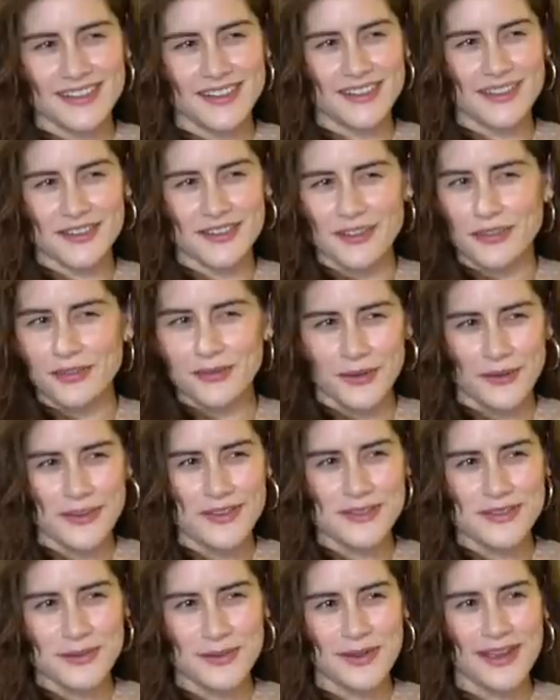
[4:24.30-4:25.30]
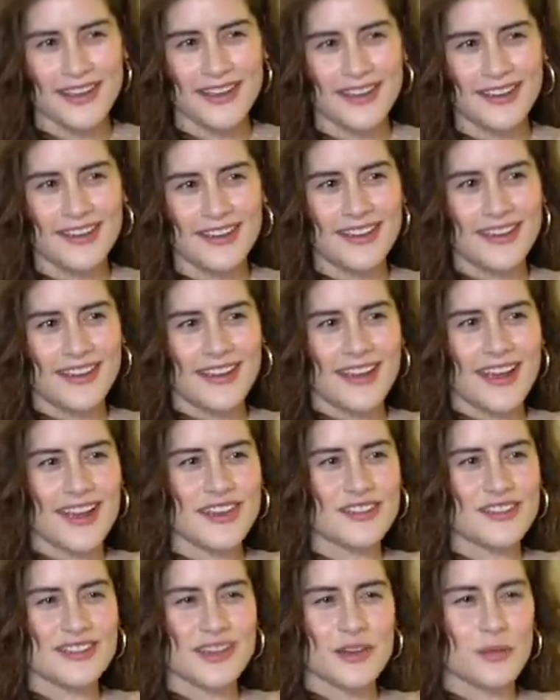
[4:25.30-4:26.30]
Like, are you gonna throw this away?
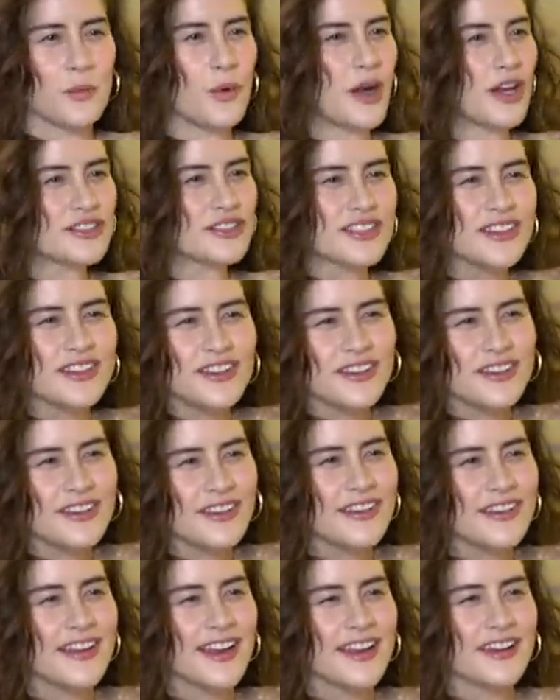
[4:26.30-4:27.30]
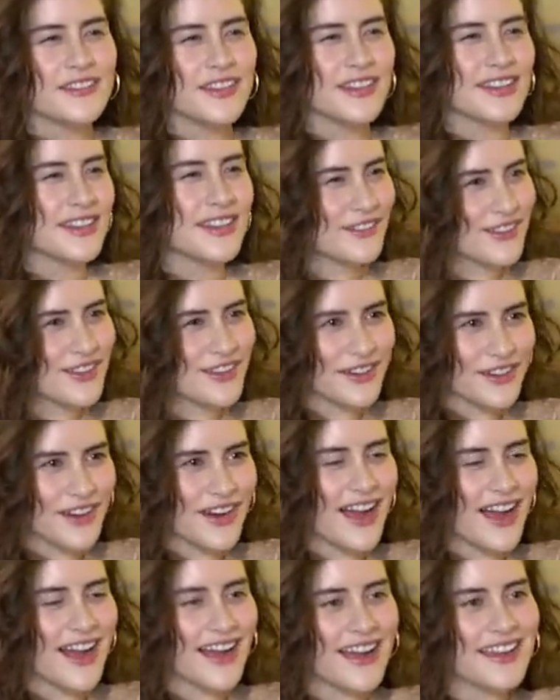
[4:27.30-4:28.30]
And just like watching her and kind of like giving
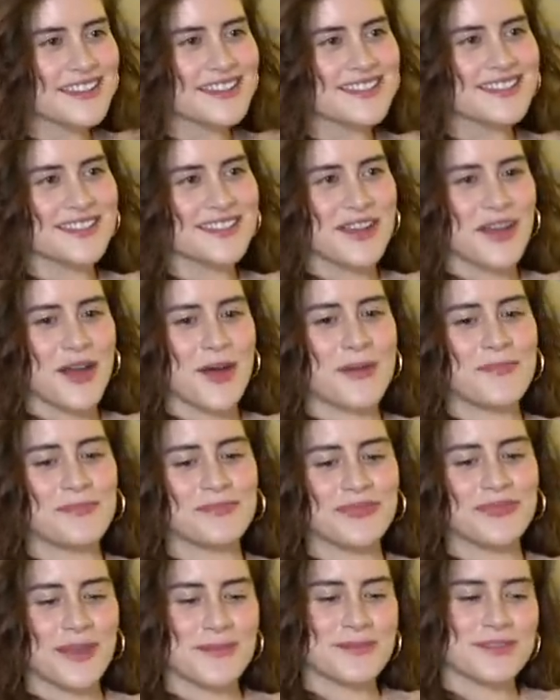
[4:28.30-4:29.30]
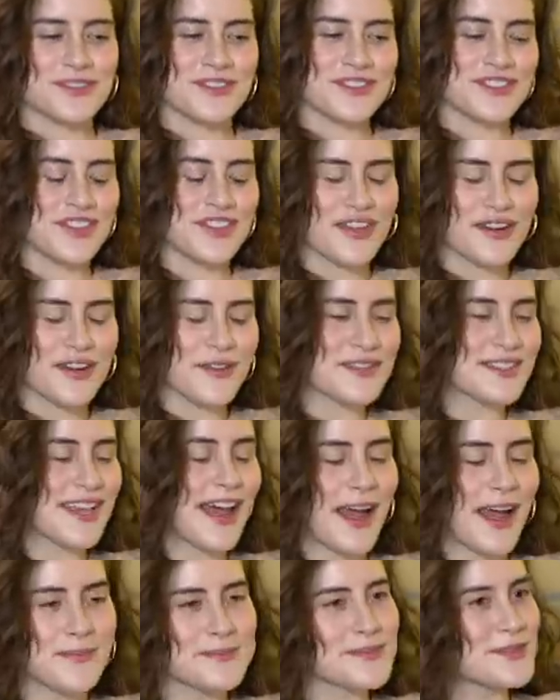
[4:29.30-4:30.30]
her eyes. Um, I'm sure she thought I was
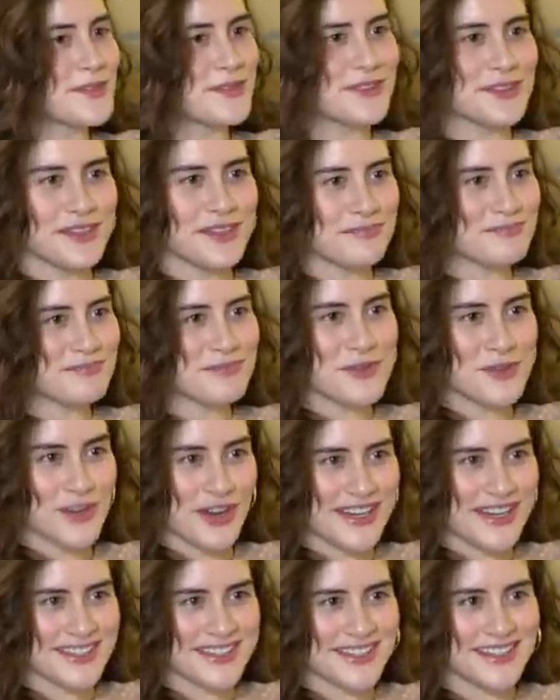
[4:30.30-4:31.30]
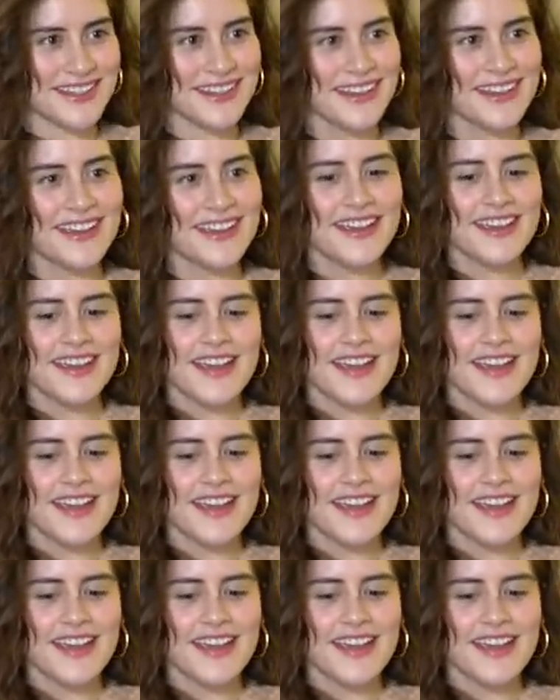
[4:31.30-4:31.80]
absolutely crazy.